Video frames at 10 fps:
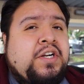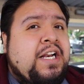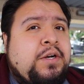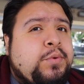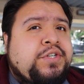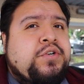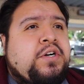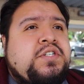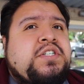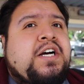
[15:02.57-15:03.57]
or getting
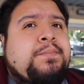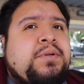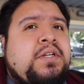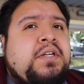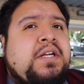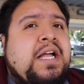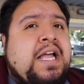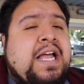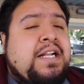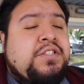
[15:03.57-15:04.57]
recharged up.
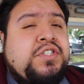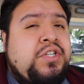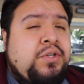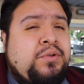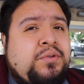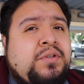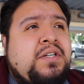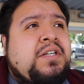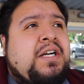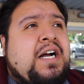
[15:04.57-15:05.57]
And two,
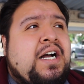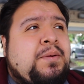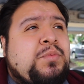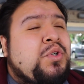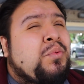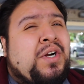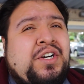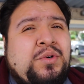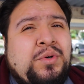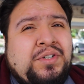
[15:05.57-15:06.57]
you don't want
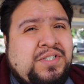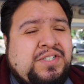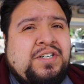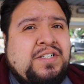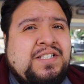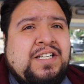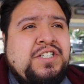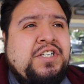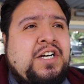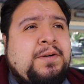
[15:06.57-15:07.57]
your oil to start
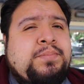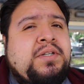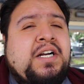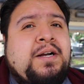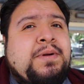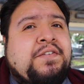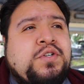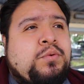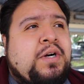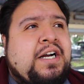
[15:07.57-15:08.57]
sludging up
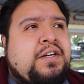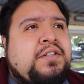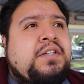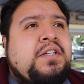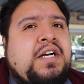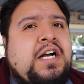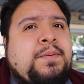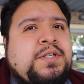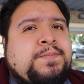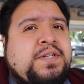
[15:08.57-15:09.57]
after a while,
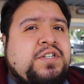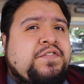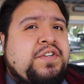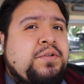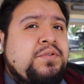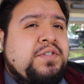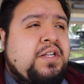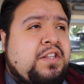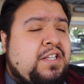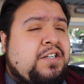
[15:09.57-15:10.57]
especially if you use
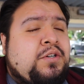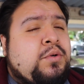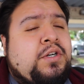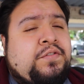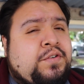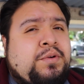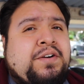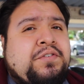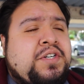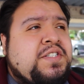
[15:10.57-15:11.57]
thicker oil for
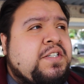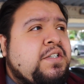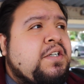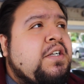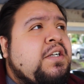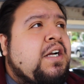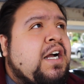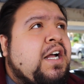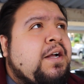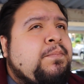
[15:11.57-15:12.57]
whatever reason.
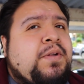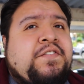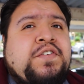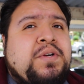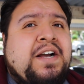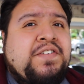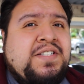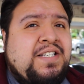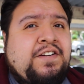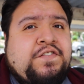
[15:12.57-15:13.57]
If you have it
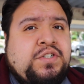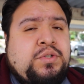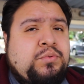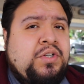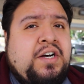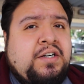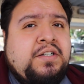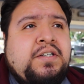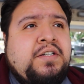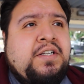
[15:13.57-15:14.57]
sitting for too long,
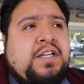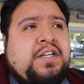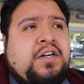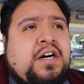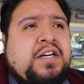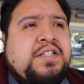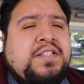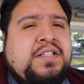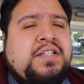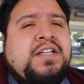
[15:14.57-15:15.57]
it could
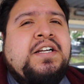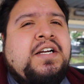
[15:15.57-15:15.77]
honestly,